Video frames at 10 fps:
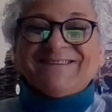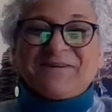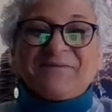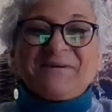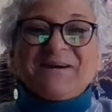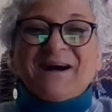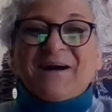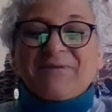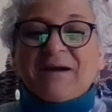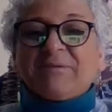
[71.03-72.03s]
So
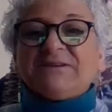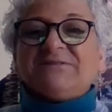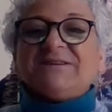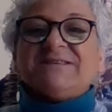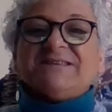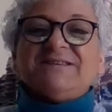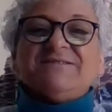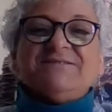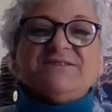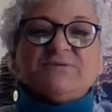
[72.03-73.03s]
I'll probably do this
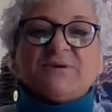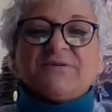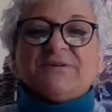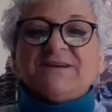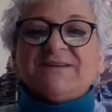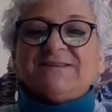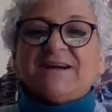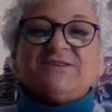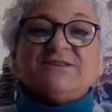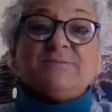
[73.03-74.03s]
in 2 or 3
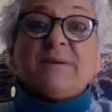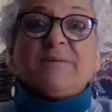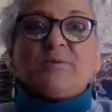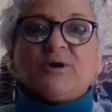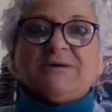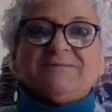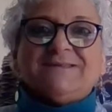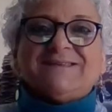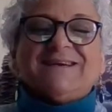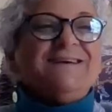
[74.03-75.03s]
sections, maybe more. We'll
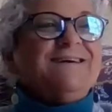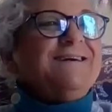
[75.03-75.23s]
see.